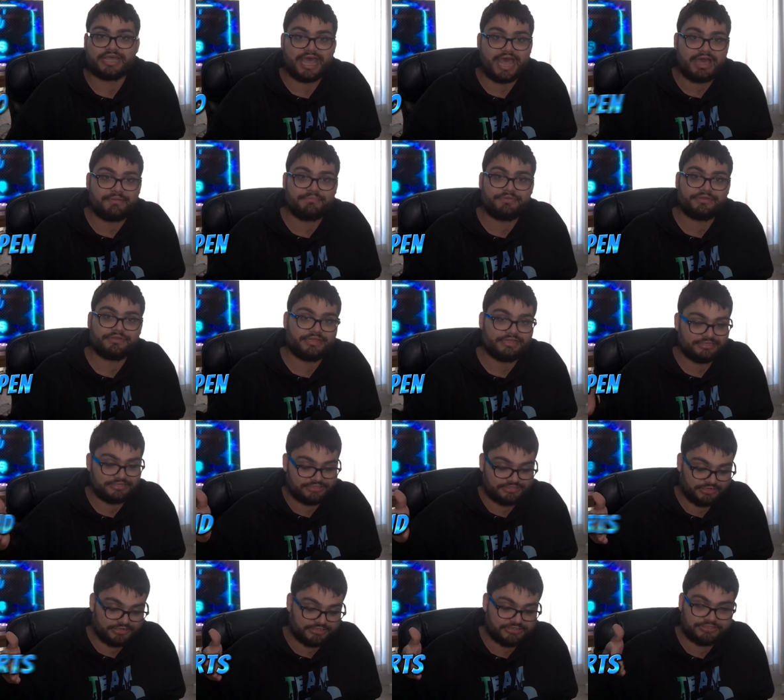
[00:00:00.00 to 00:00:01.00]
happen and
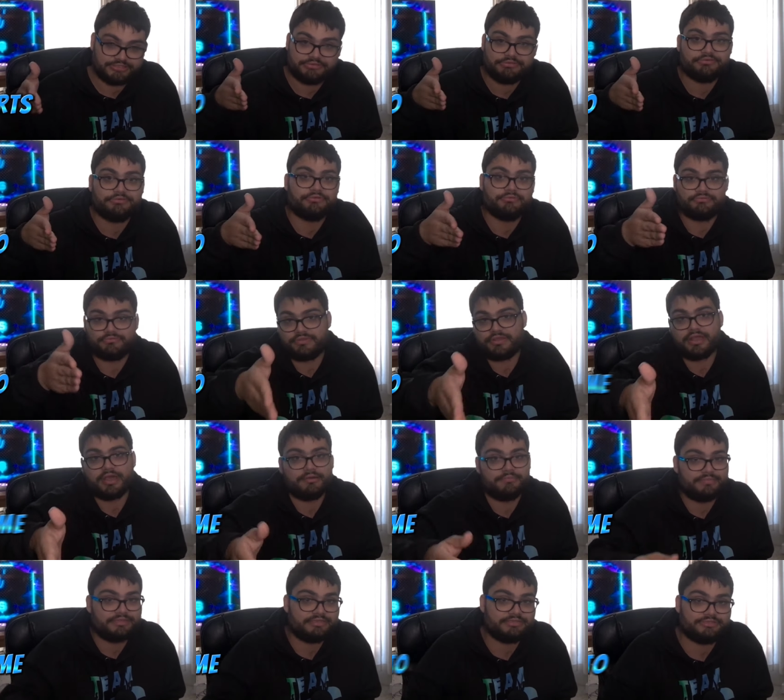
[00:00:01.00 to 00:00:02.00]
starts to
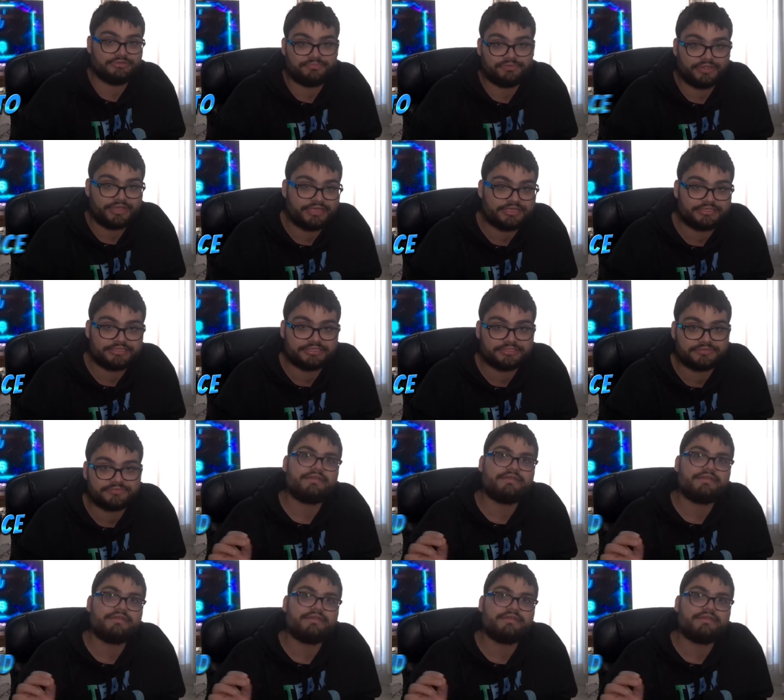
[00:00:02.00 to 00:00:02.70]
come into place.